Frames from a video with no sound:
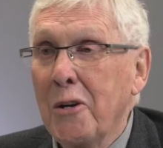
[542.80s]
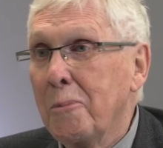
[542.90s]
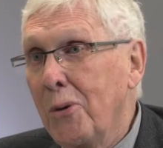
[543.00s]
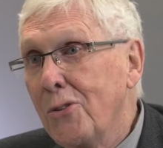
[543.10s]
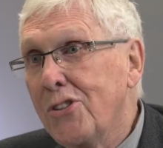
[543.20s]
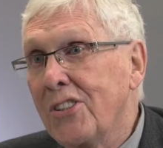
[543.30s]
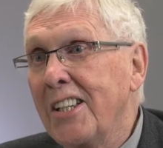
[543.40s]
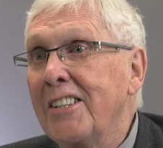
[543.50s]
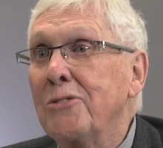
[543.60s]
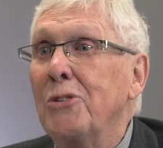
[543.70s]
I approach
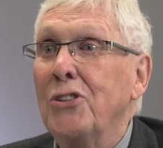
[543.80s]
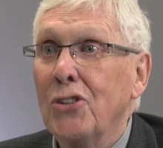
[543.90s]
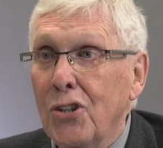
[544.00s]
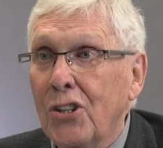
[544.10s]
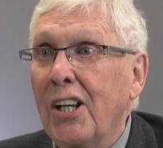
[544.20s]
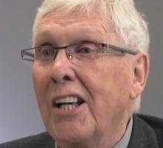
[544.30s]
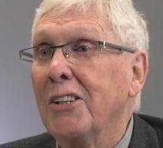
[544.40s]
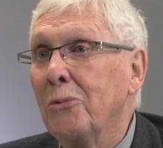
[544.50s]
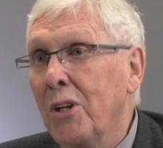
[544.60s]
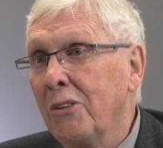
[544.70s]
things when you look at
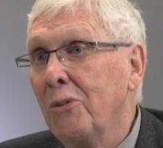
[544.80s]
the way